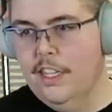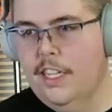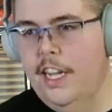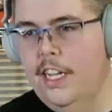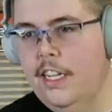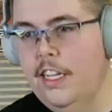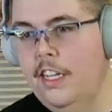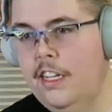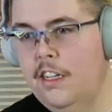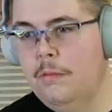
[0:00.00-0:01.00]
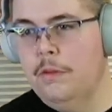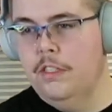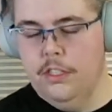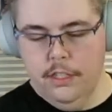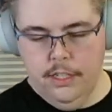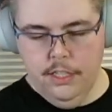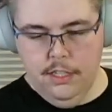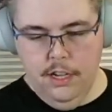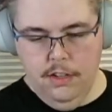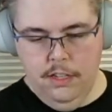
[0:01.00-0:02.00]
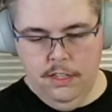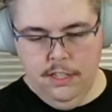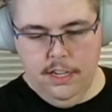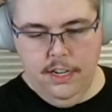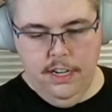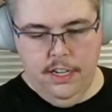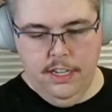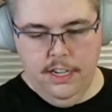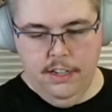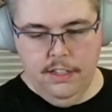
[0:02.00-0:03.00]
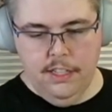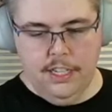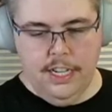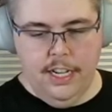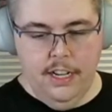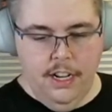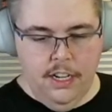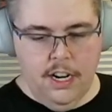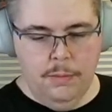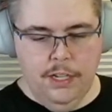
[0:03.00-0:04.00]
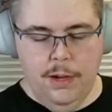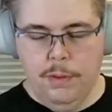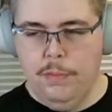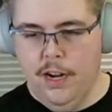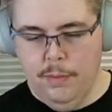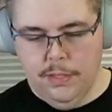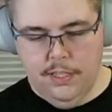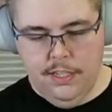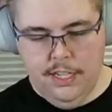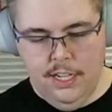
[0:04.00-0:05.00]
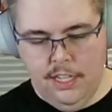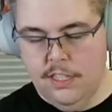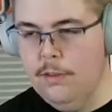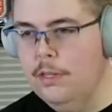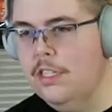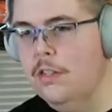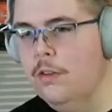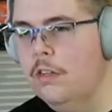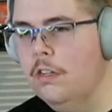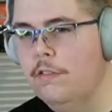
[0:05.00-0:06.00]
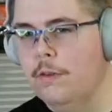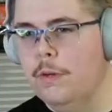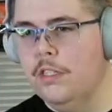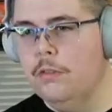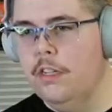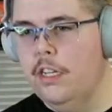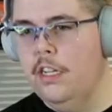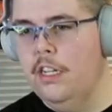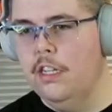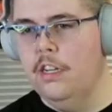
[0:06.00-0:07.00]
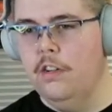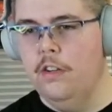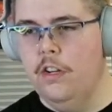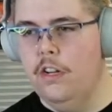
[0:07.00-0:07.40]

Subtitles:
The candy. Blood sugar gets low later, the caramel apple pops. This is the reason they're from West 3D alone.